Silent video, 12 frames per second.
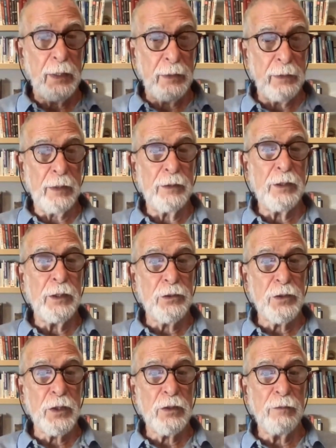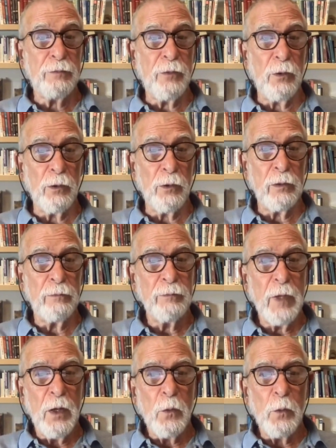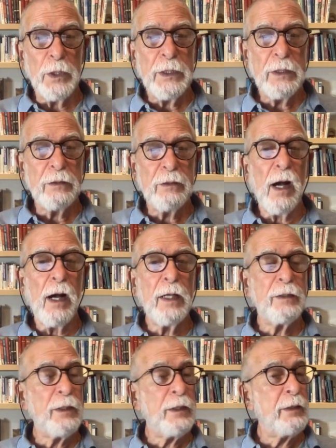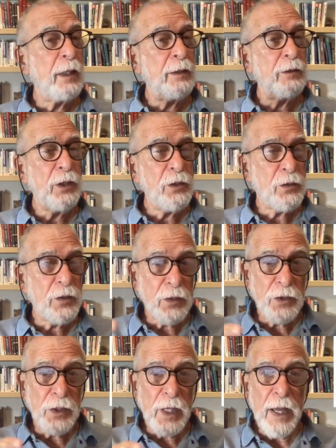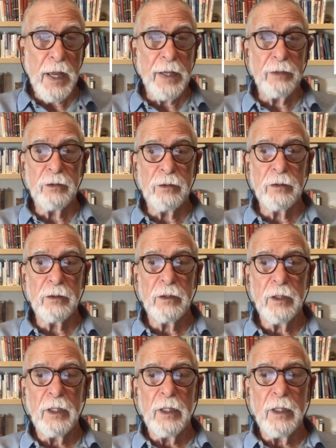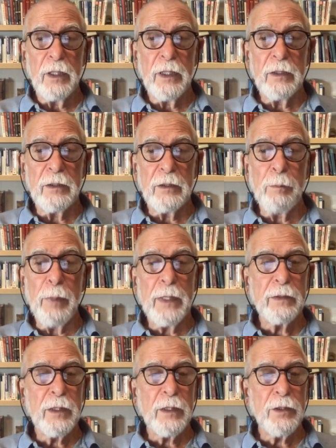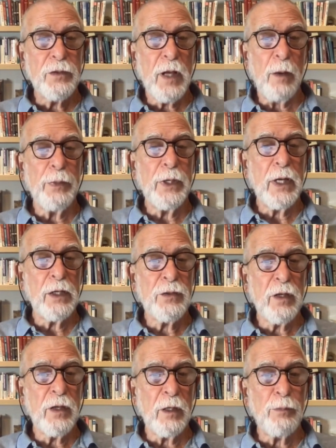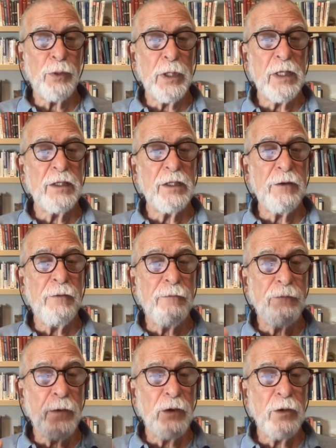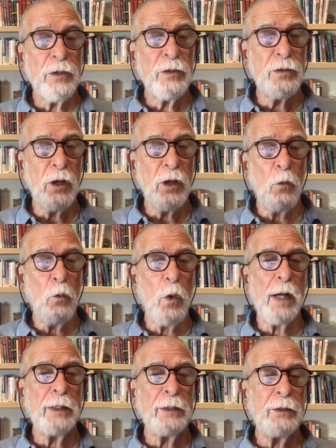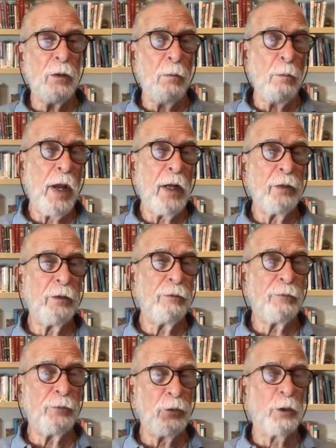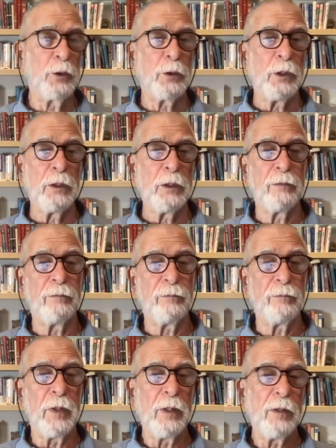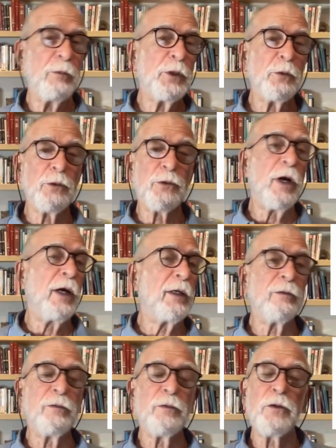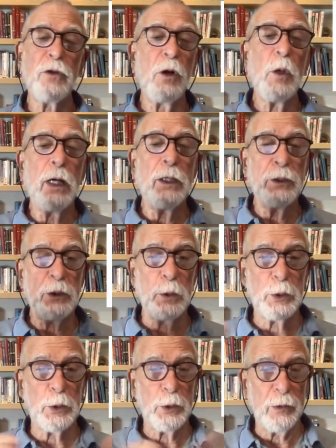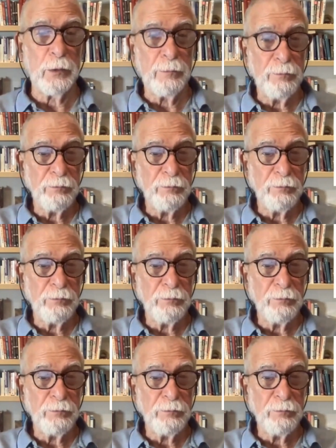in 1964. When he died in 1968, independent Zambia celebrated the first white man funeral, which was kind of so unusual.